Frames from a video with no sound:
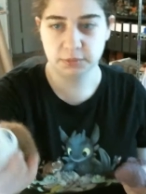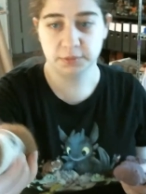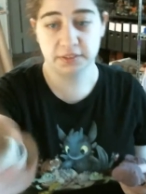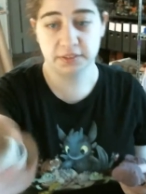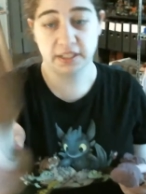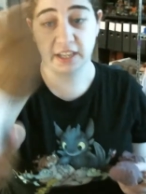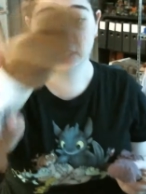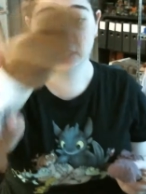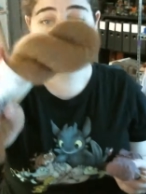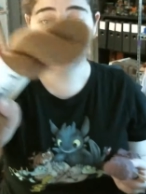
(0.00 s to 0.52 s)
was
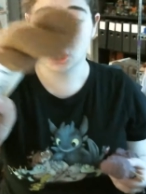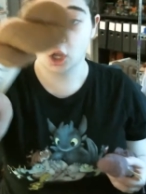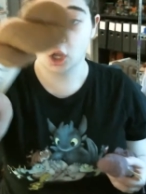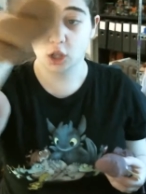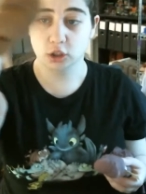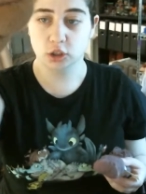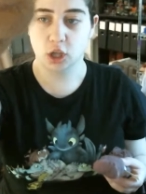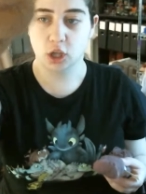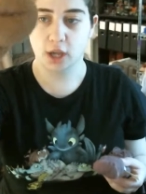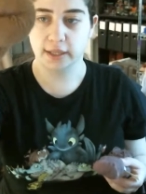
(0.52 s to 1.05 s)
actually
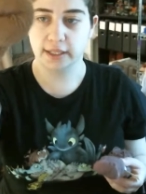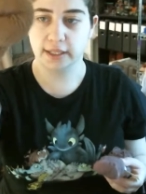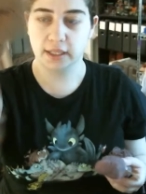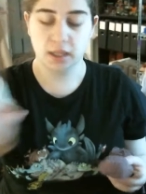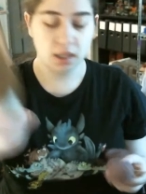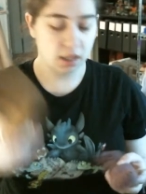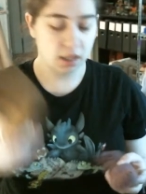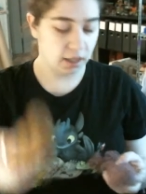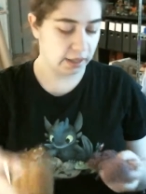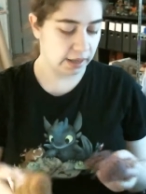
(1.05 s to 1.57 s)
called tawny,
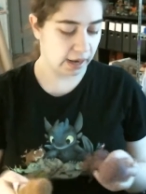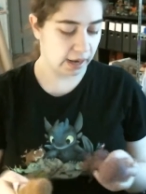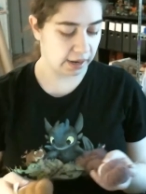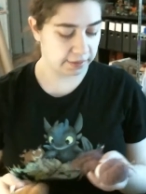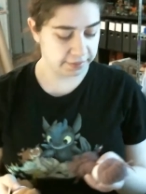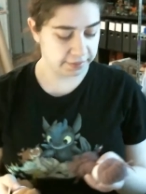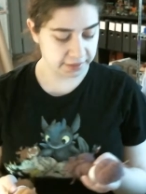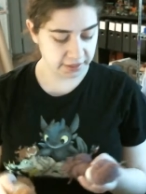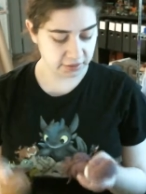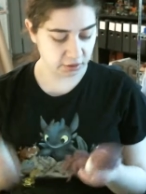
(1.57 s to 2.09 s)

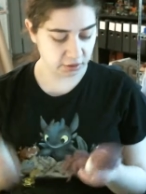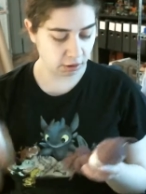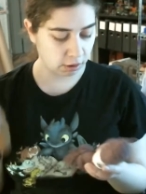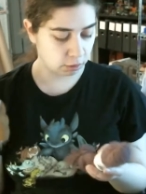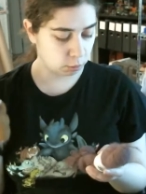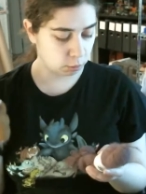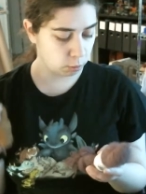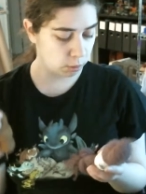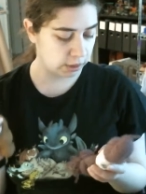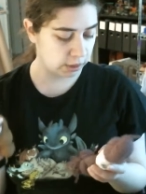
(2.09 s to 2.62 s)
and these
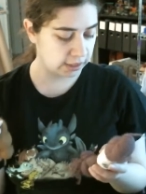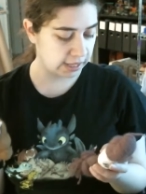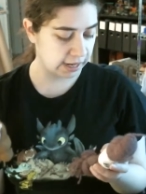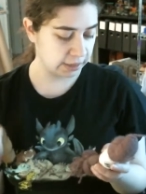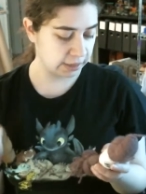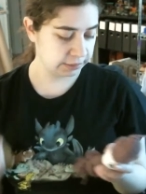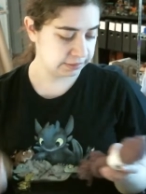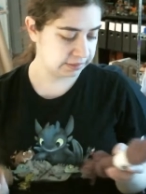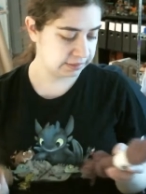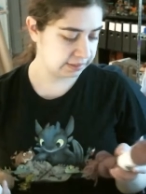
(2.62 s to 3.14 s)
are 1
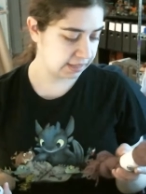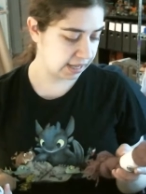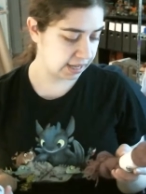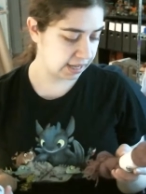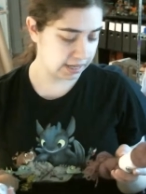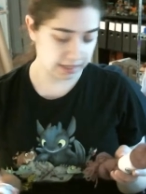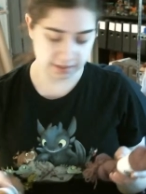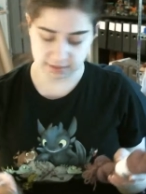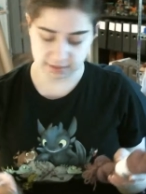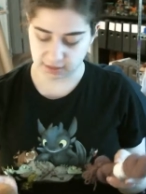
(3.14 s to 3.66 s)
ounce
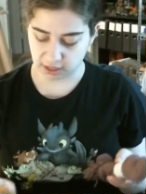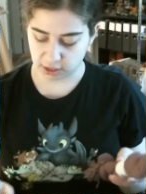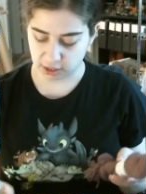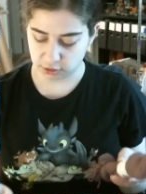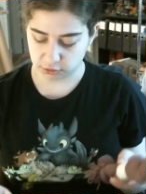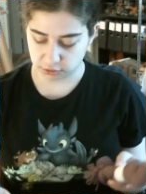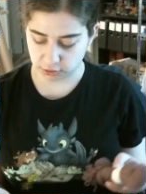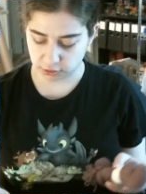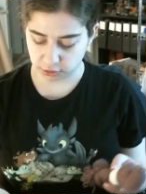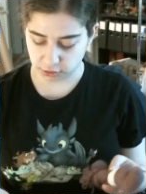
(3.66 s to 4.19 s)
skeins,
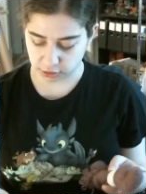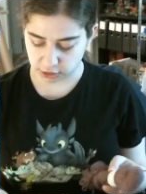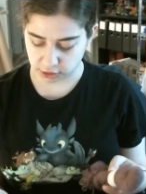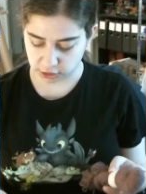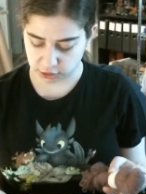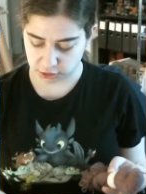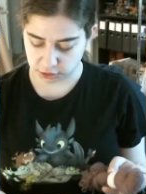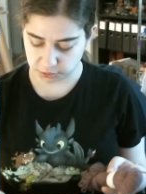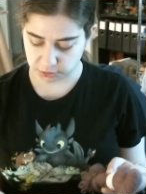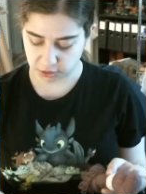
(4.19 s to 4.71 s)

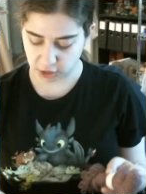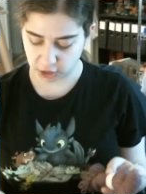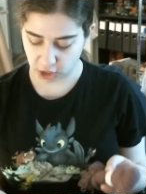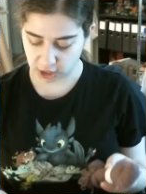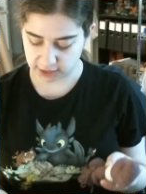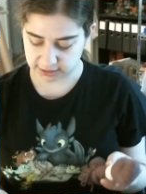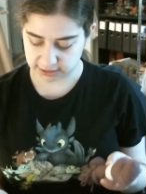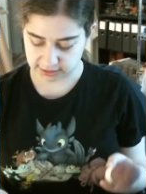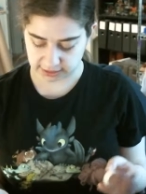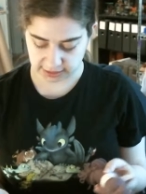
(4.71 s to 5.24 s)
132
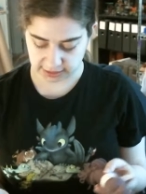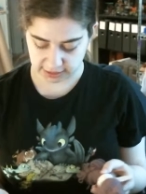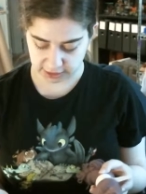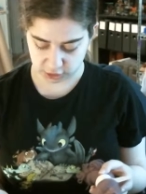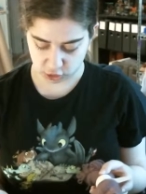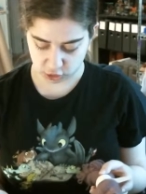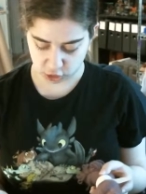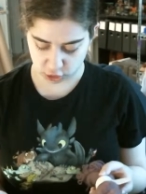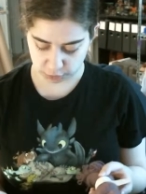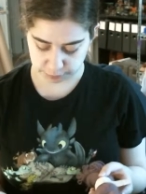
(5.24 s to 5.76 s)
yards
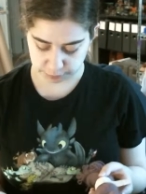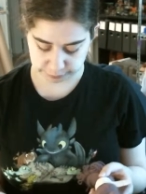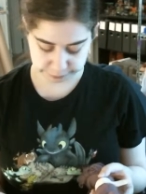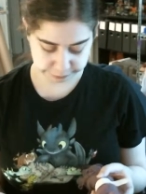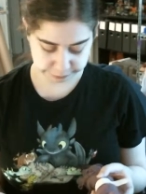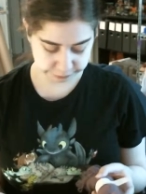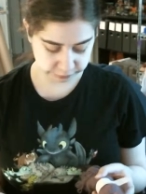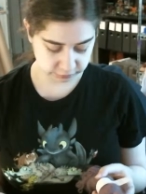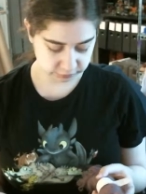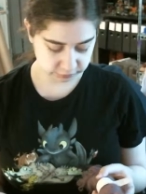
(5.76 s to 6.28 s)
each
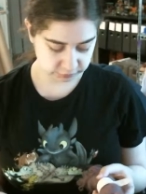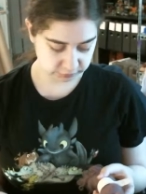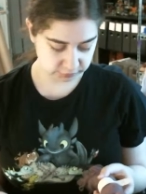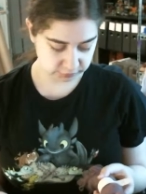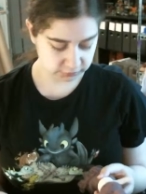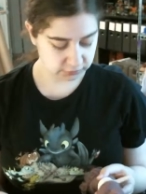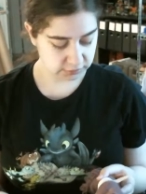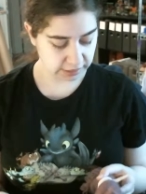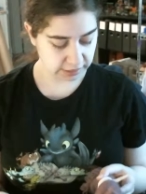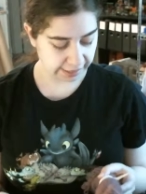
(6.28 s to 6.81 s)

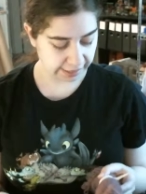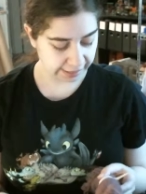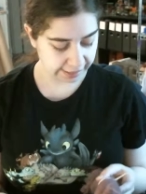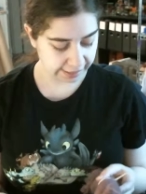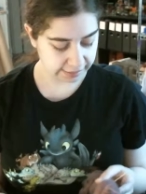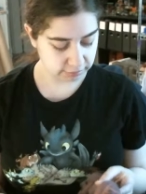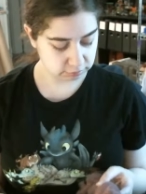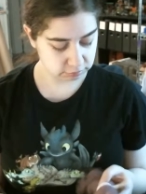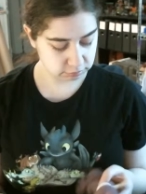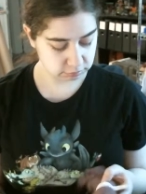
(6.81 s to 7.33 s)

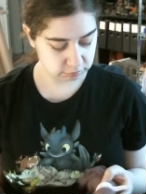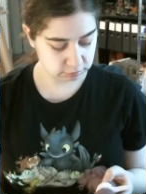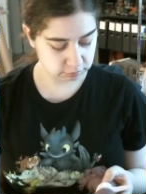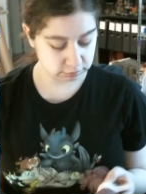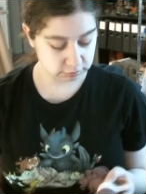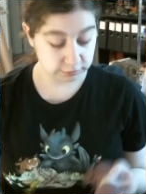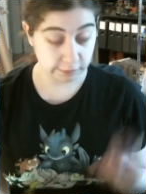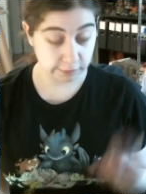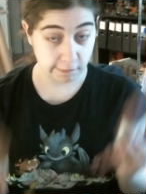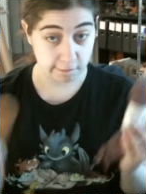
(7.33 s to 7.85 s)
at
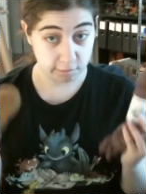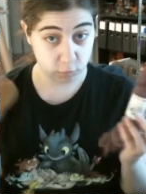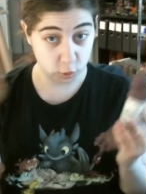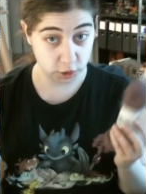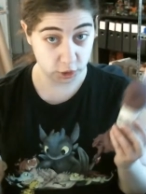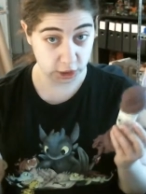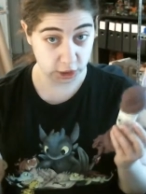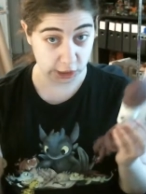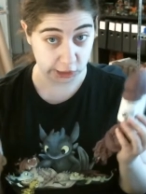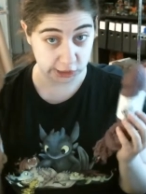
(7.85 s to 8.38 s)

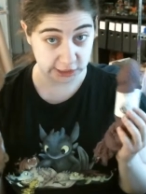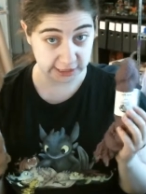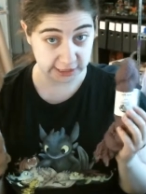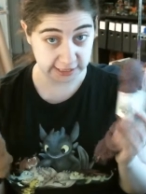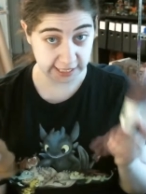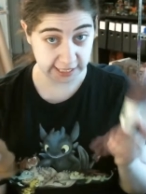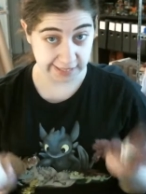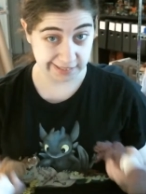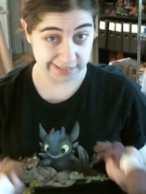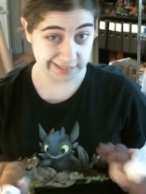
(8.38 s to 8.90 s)
$40 a
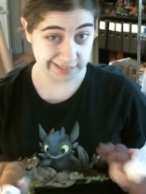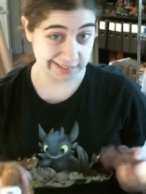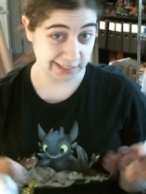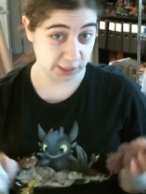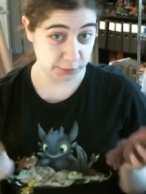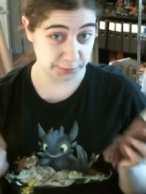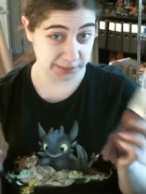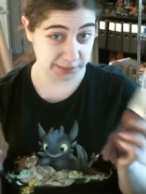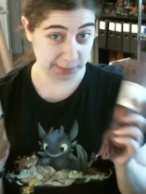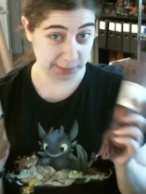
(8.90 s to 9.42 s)
skein, because it's
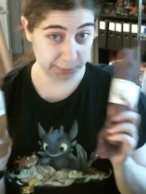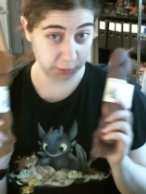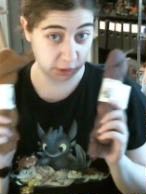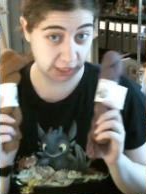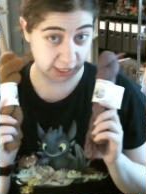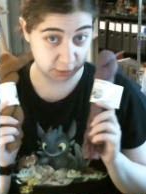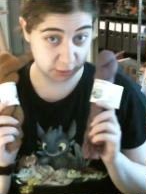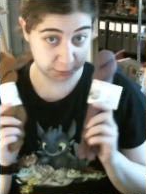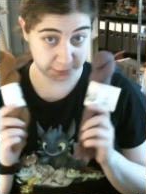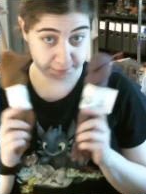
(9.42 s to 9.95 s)
100% pure
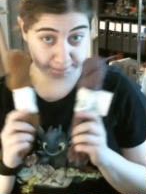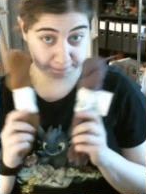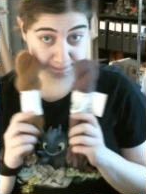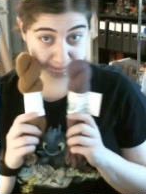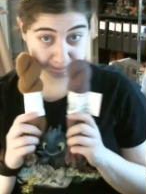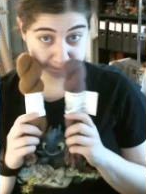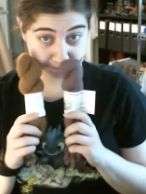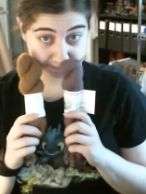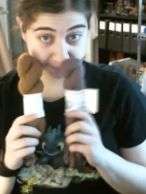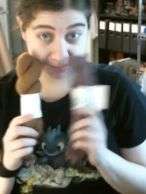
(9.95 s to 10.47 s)
cashmere.
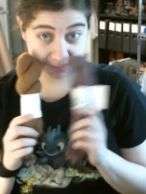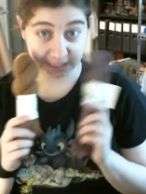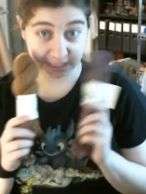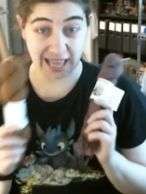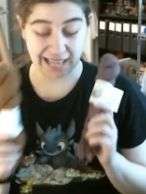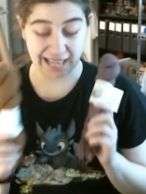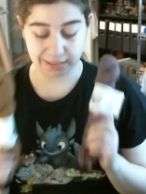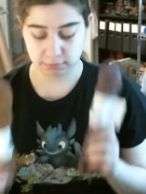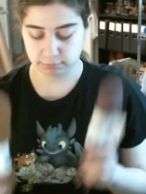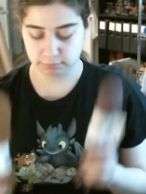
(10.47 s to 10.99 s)
It's a
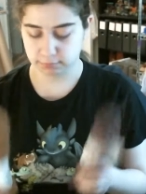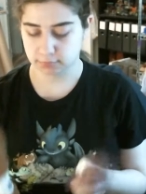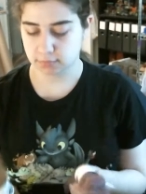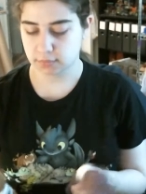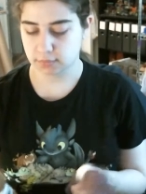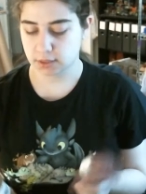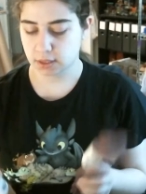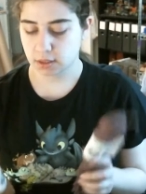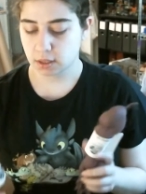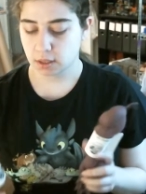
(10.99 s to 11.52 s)
lot.
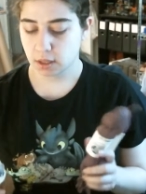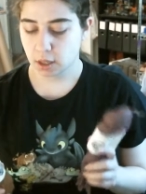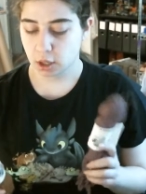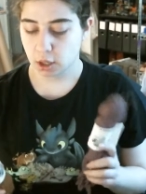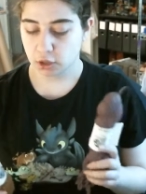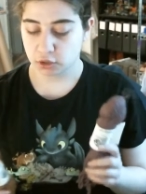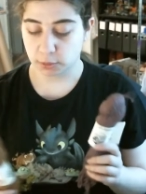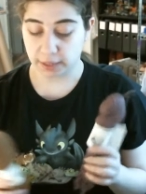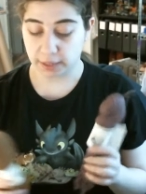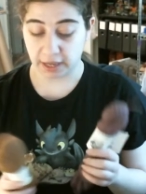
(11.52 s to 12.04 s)

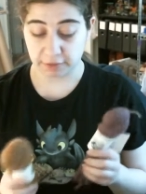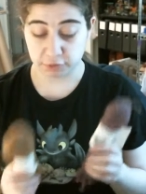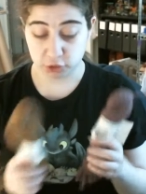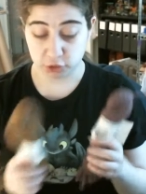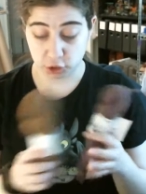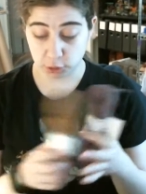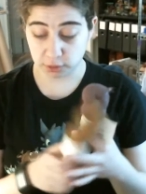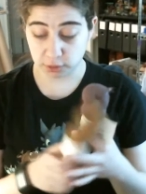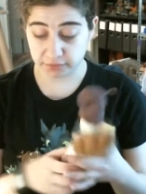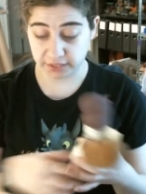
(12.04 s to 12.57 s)
So I have
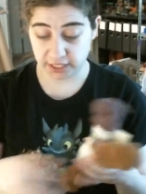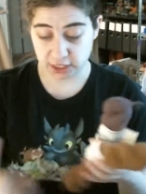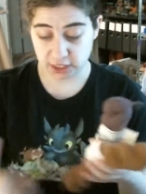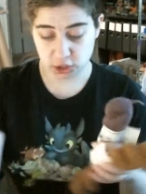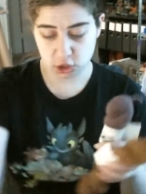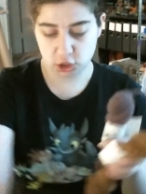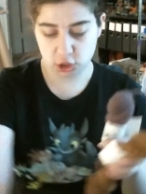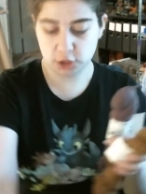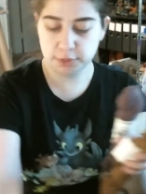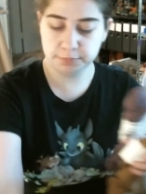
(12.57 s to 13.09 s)
two of
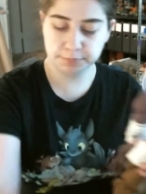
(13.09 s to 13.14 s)
each